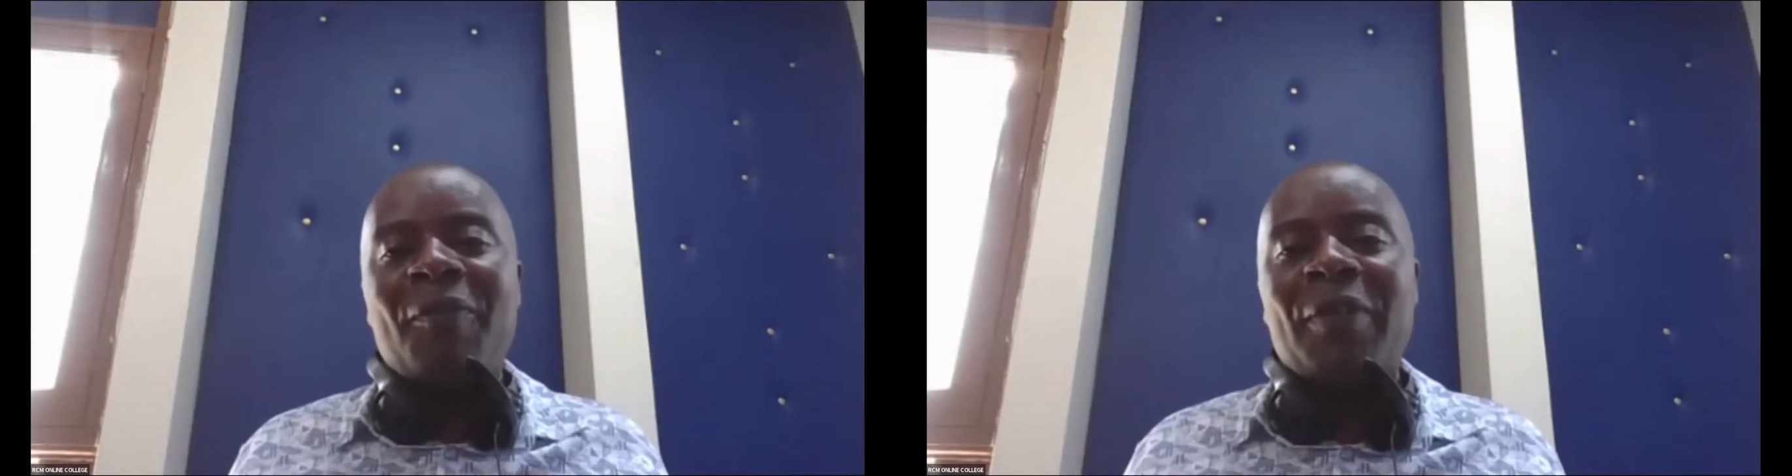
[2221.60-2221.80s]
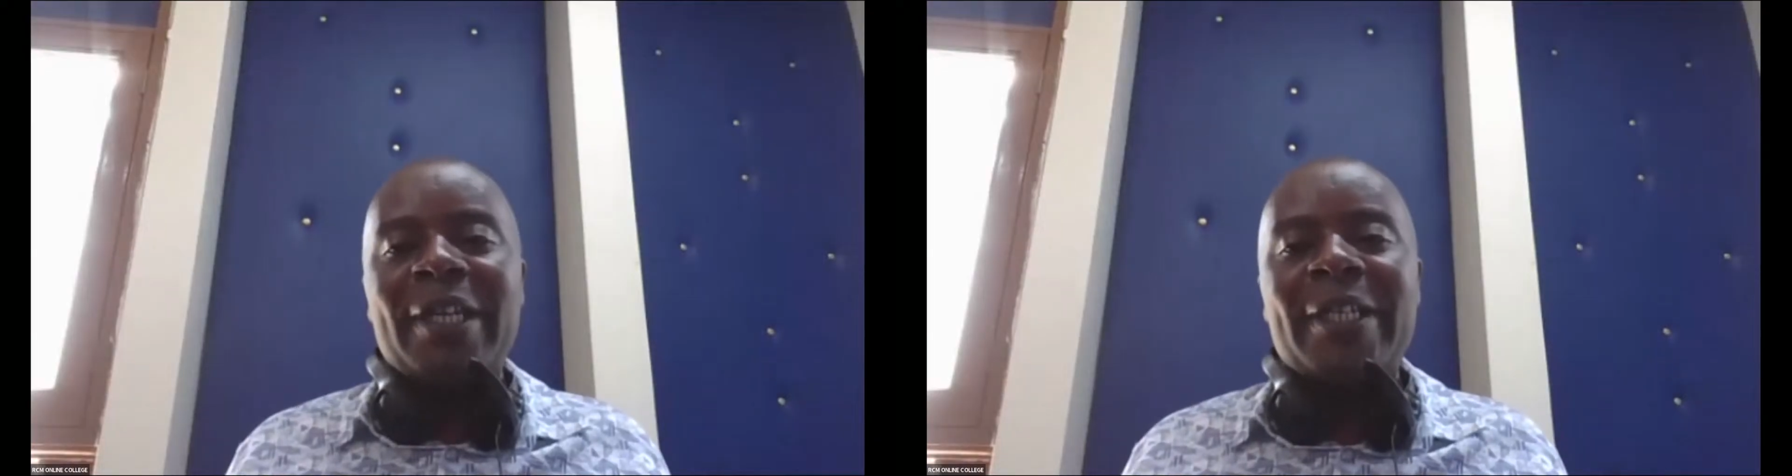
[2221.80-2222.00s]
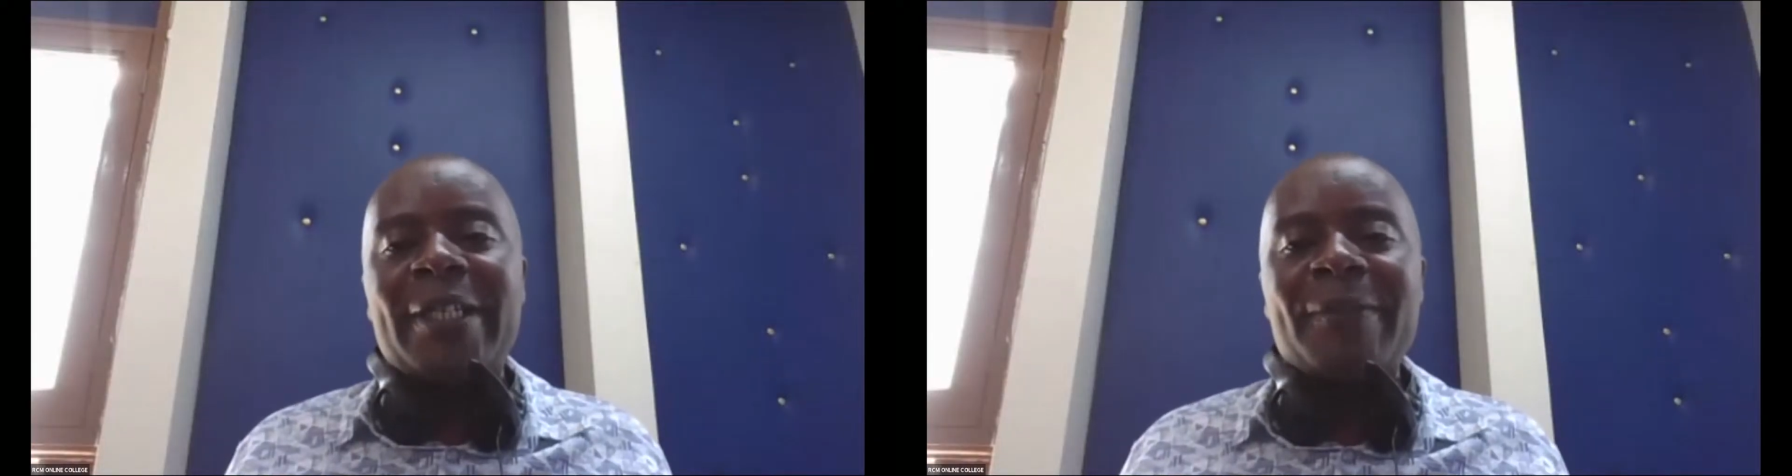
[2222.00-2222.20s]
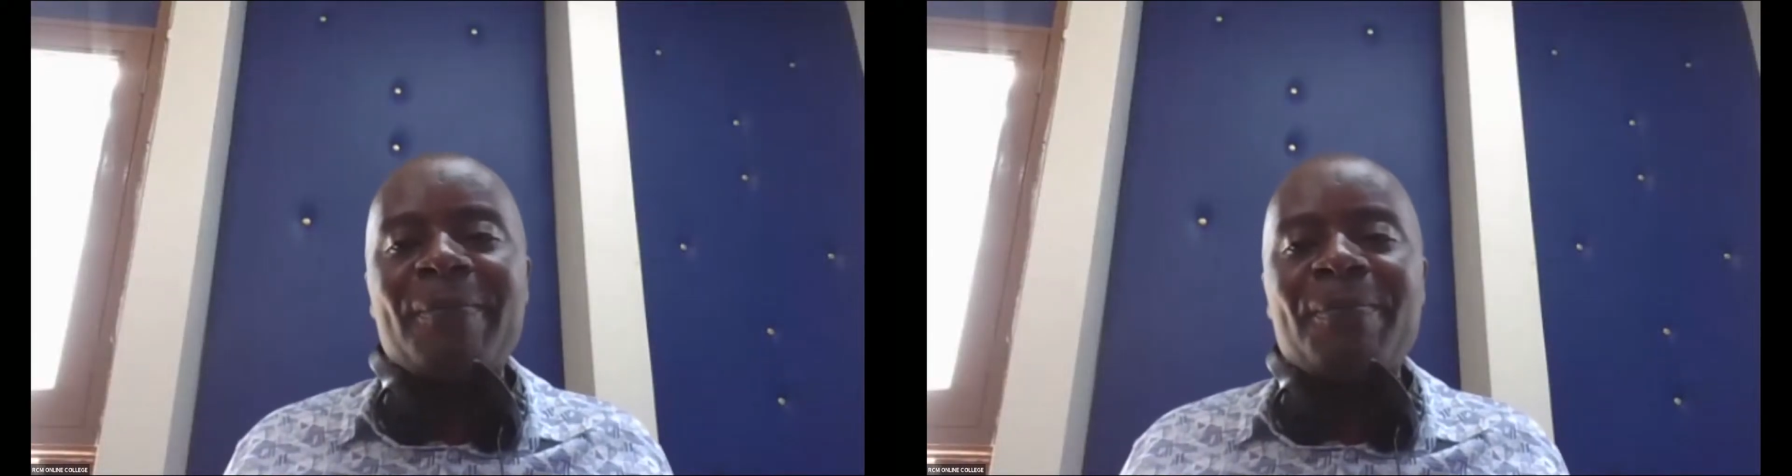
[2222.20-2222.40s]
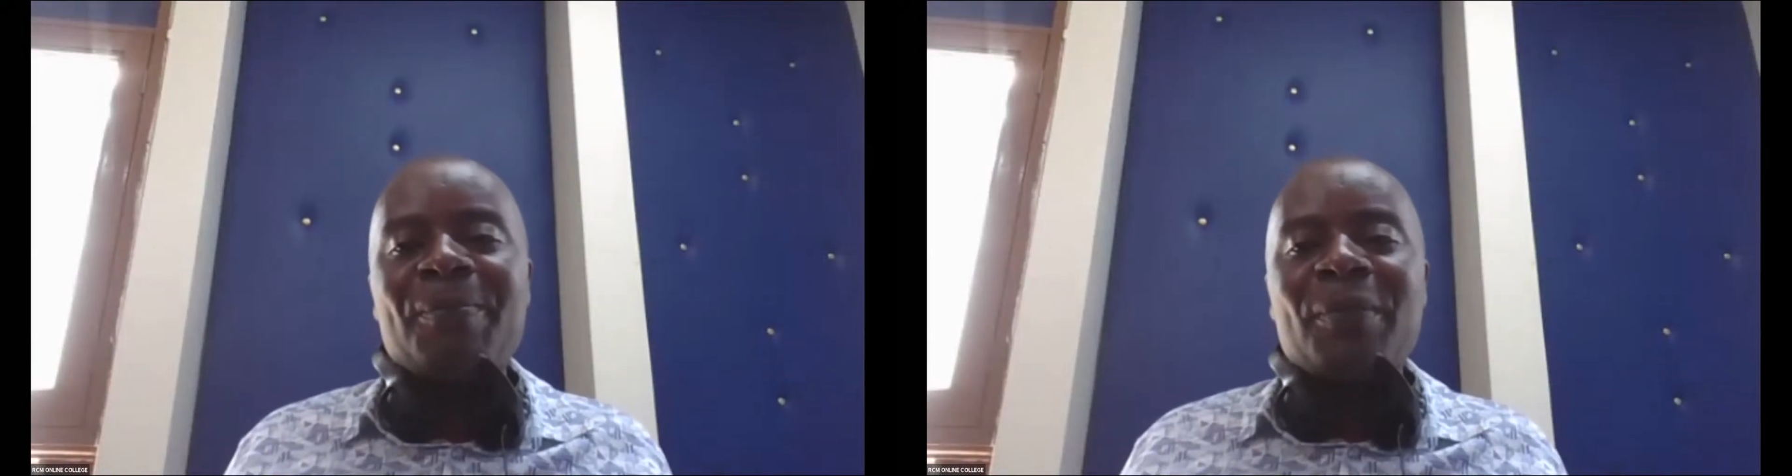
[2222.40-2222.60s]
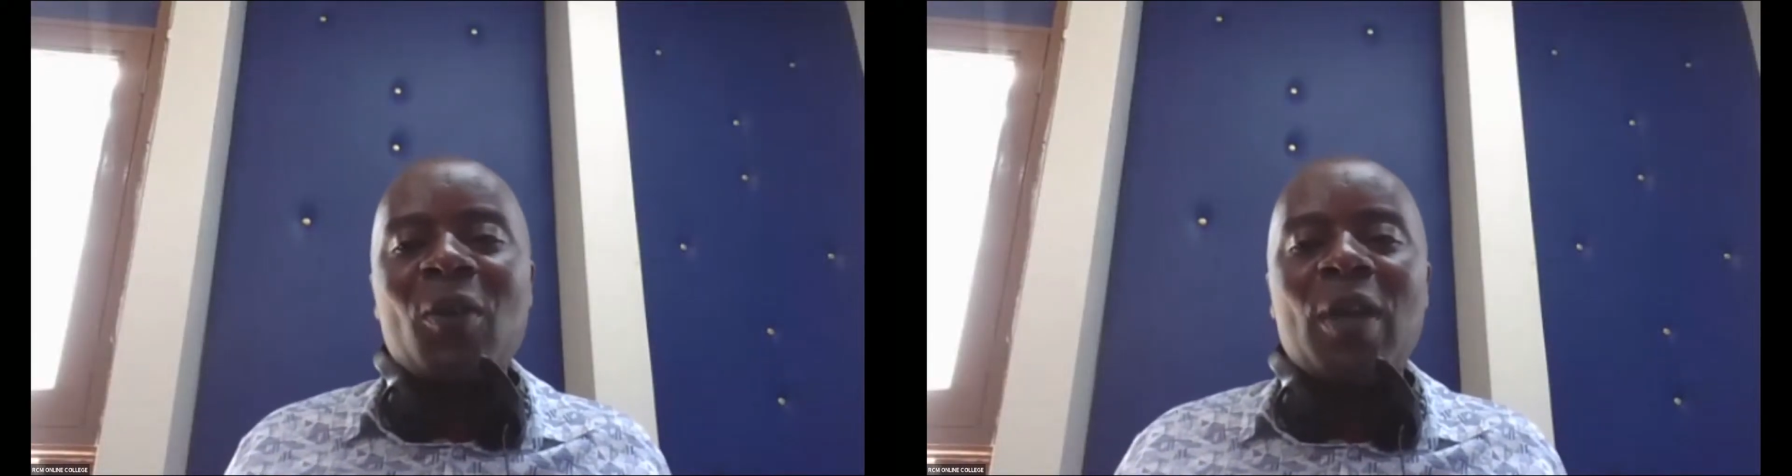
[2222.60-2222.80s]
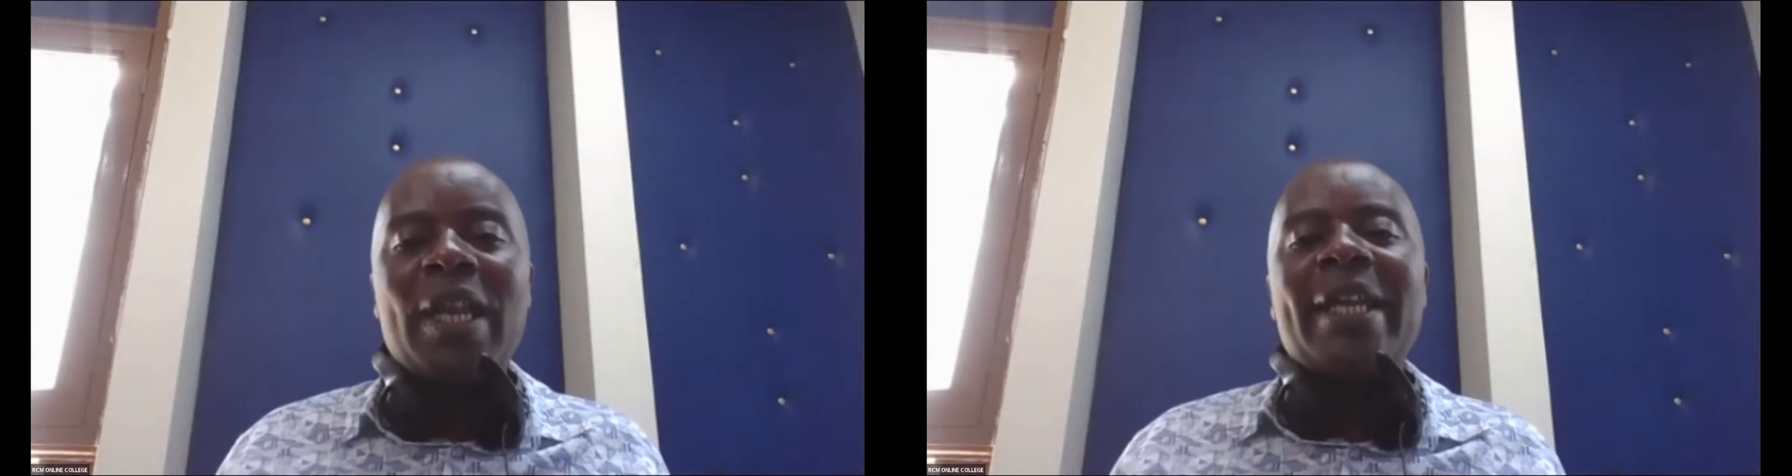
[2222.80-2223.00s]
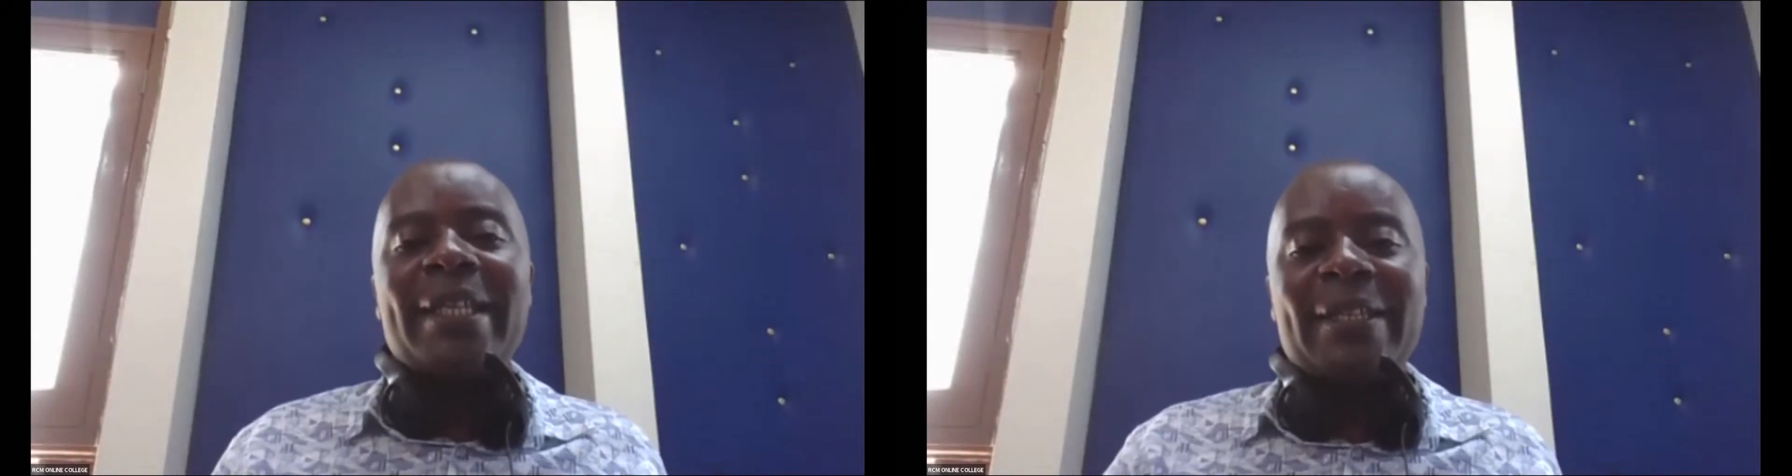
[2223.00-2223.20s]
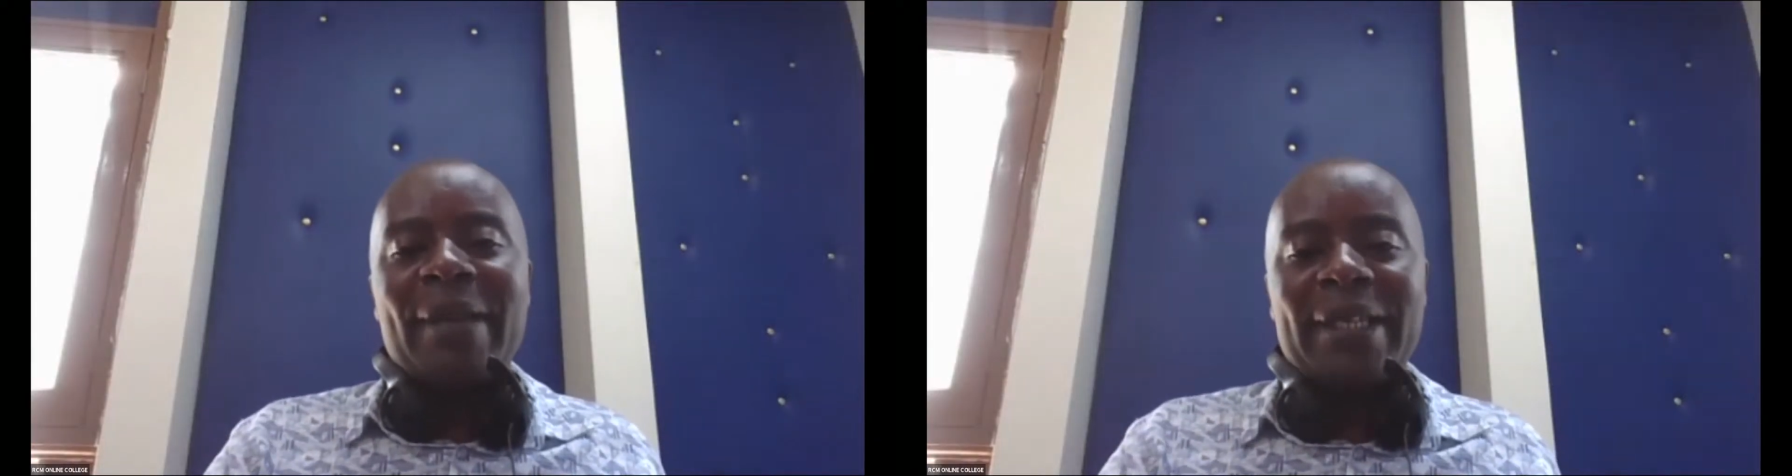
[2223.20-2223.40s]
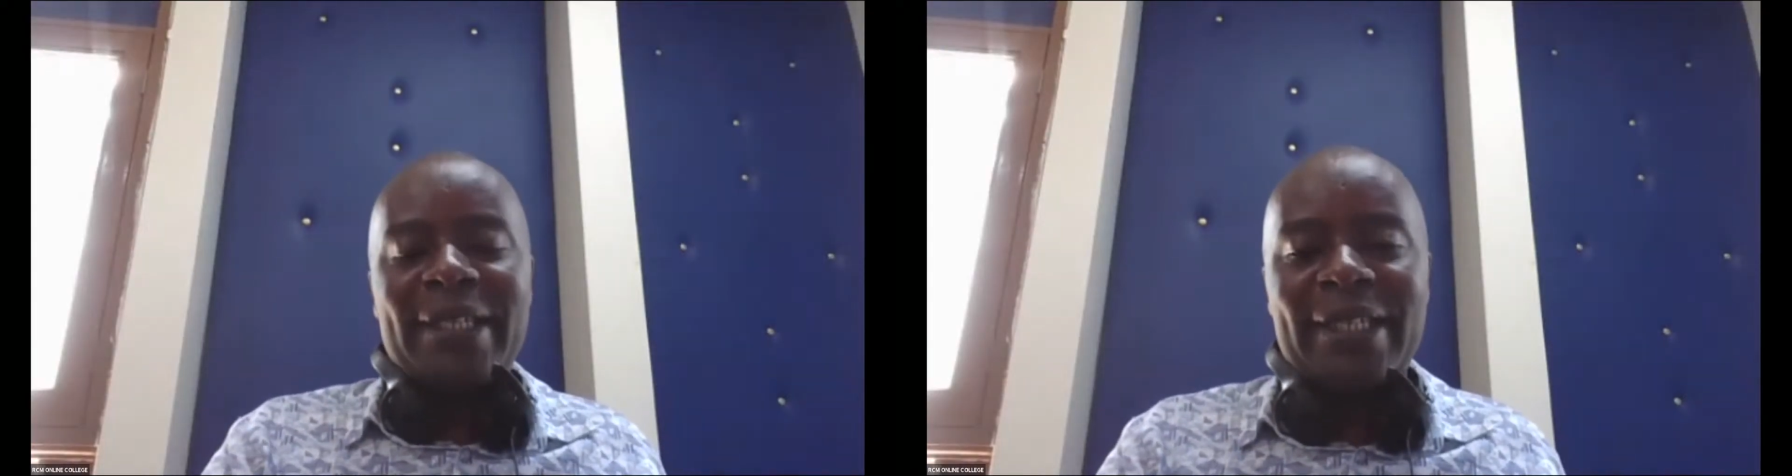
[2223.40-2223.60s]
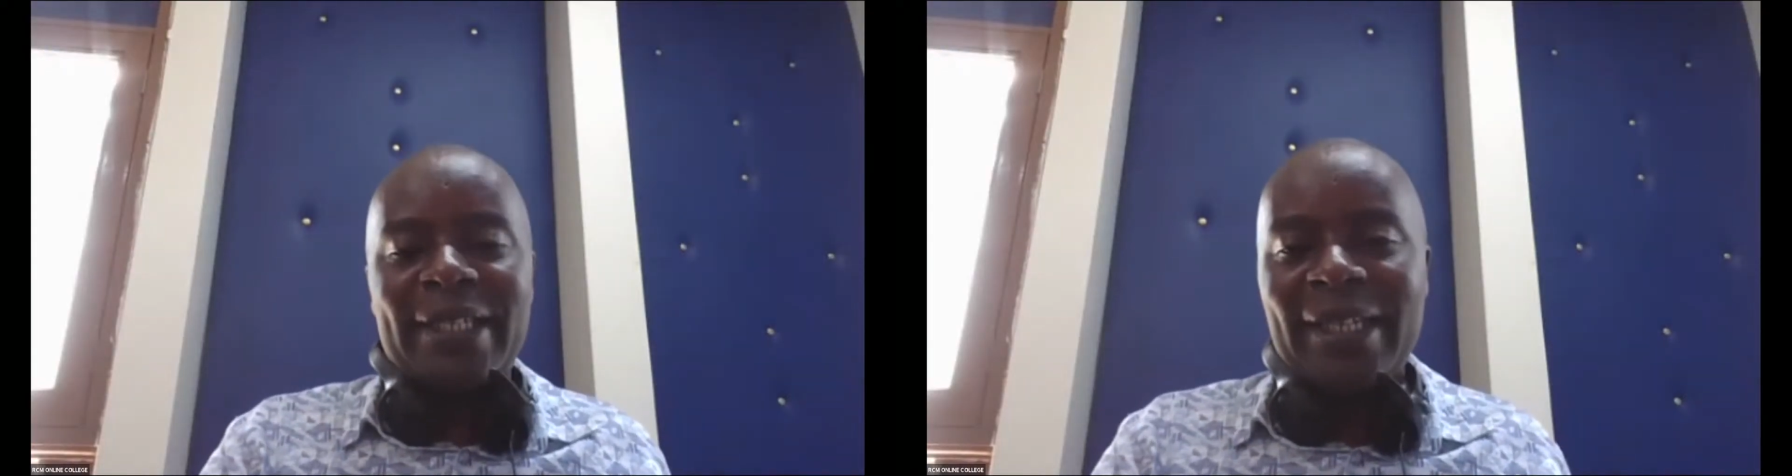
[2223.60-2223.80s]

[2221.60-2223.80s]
perfect. Online is the best.